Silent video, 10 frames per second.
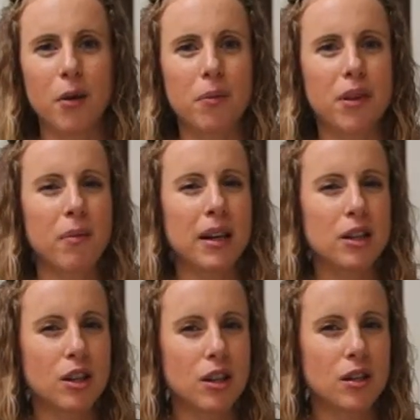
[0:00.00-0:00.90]
the
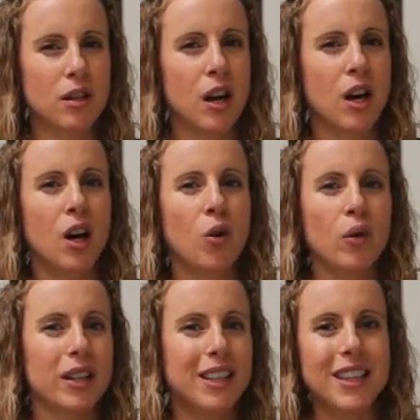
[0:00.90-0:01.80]
mentors
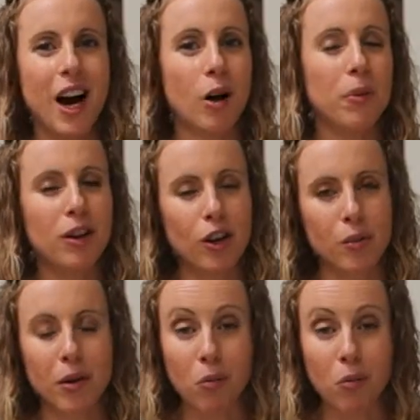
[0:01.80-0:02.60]
will need to help a little bit